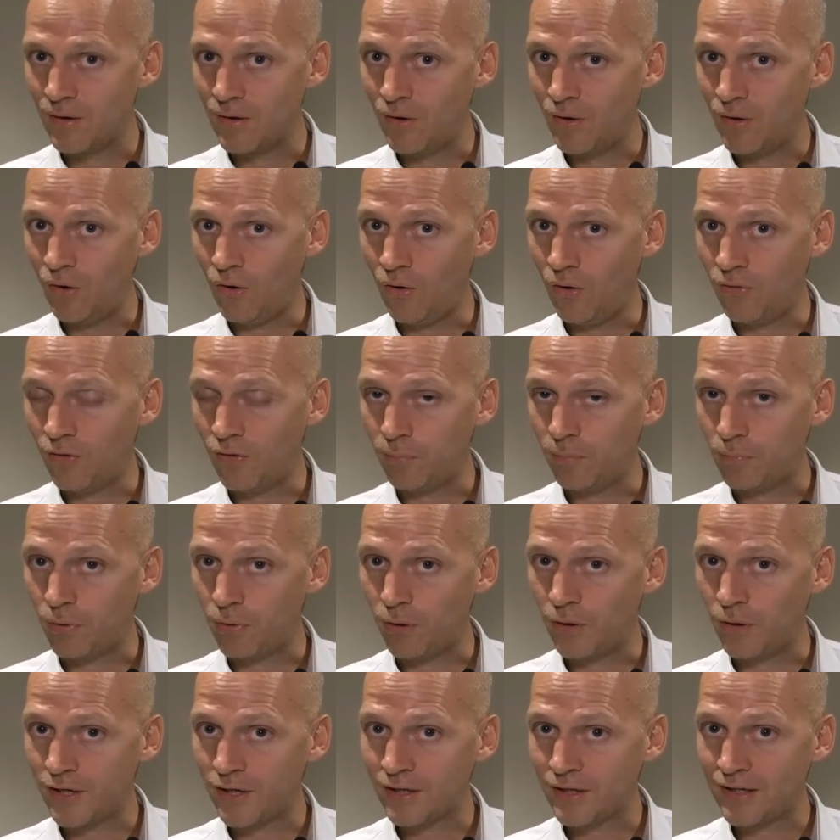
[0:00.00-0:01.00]
on the
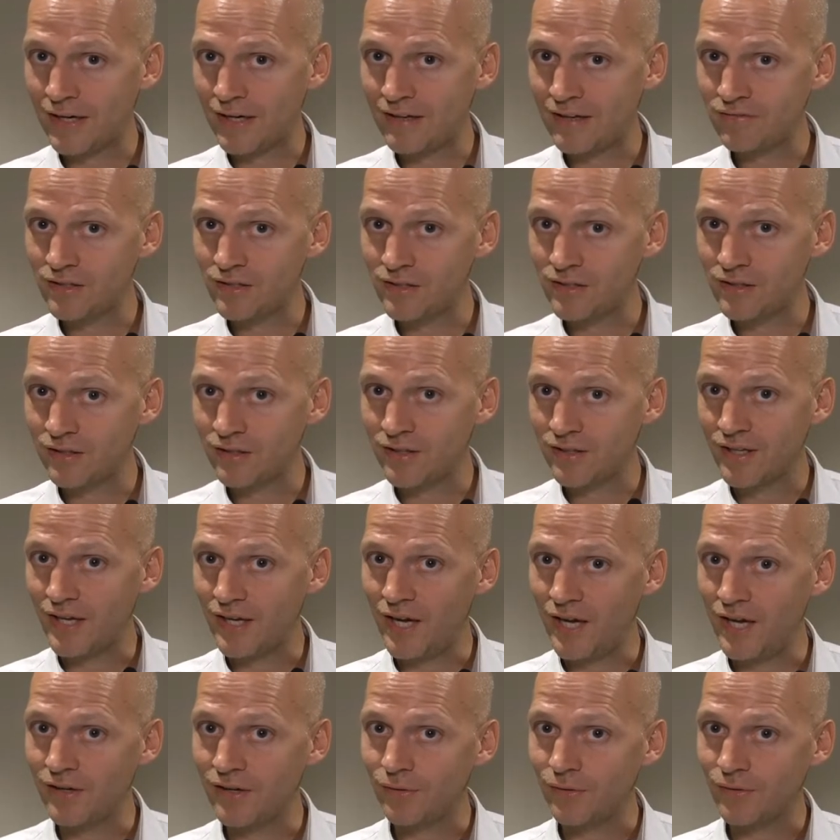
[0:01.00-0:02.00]
product level
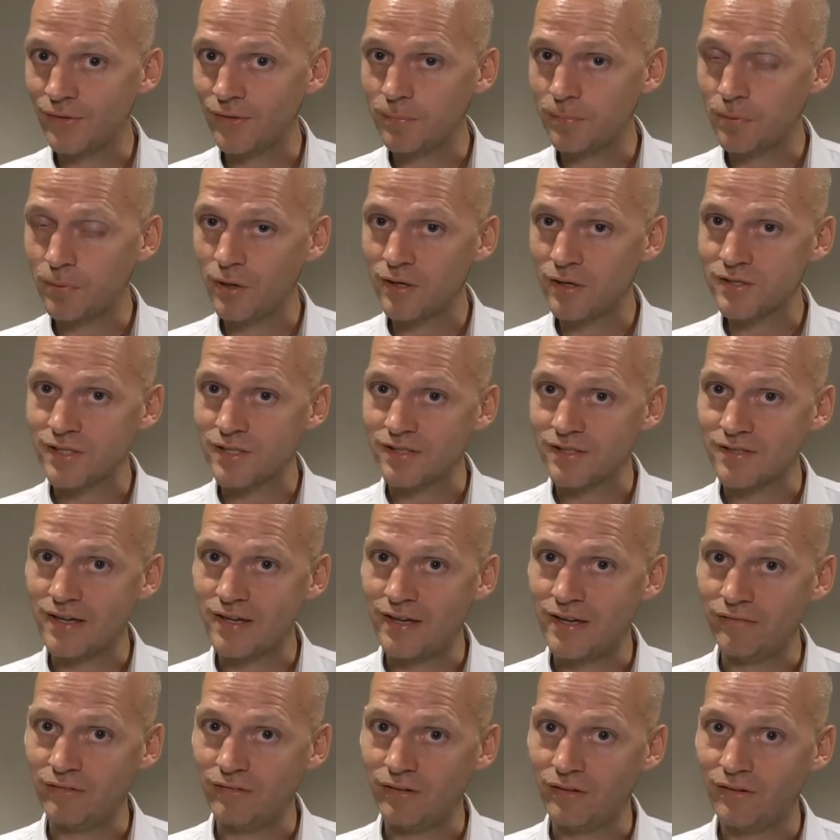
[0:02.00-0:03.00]
and on the process
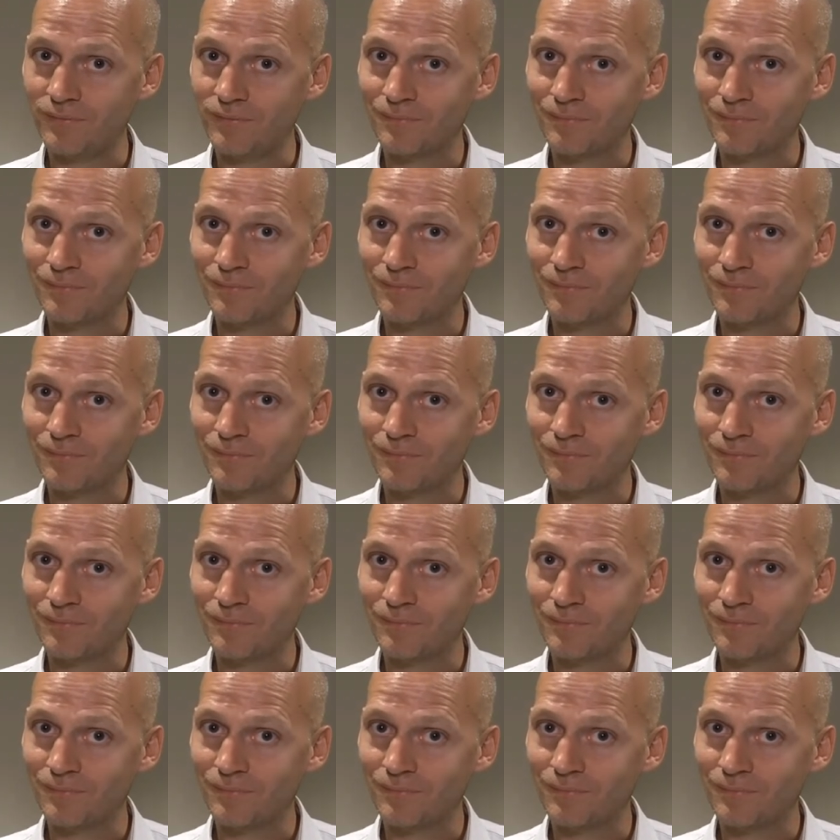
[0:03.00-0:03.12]
level.